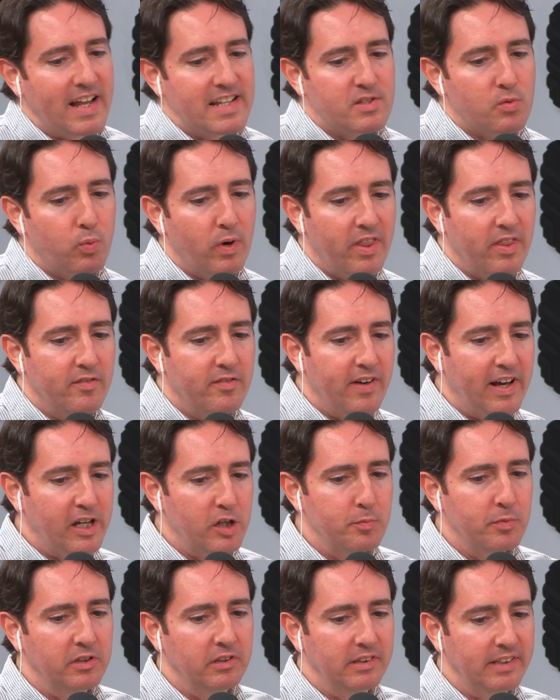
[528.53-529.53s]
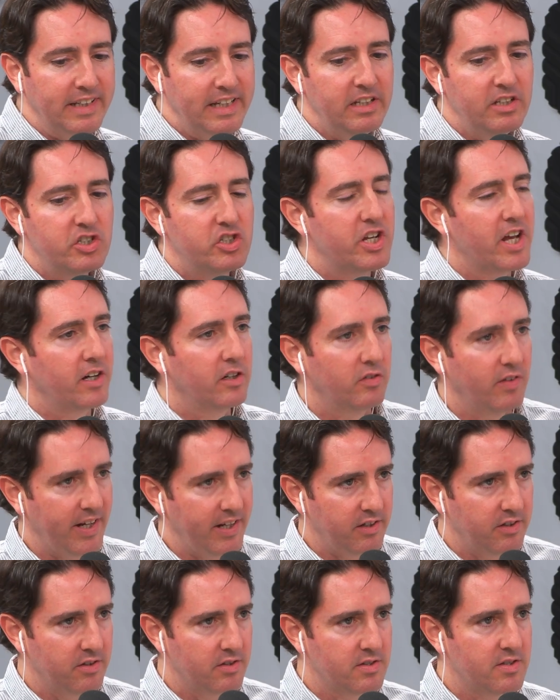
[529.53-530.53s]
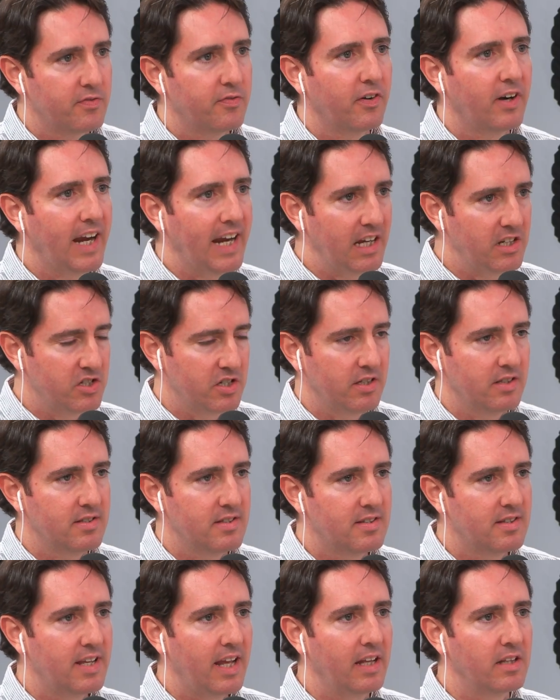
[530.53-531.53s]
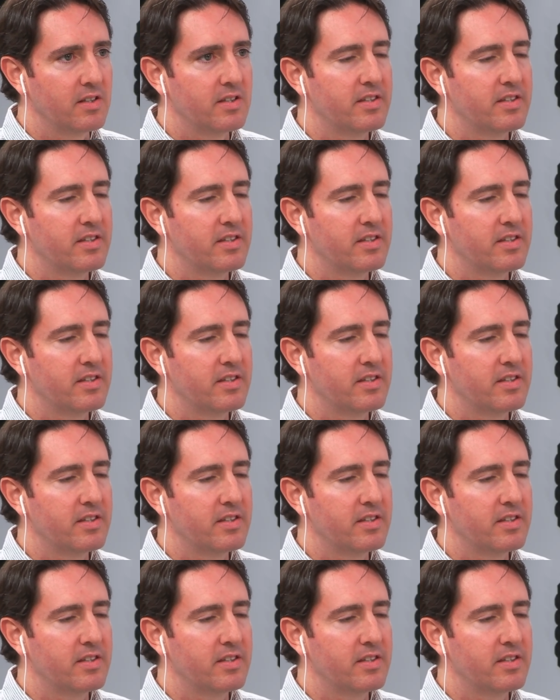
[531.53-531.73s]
That's one of the valuable lead generators for agents. And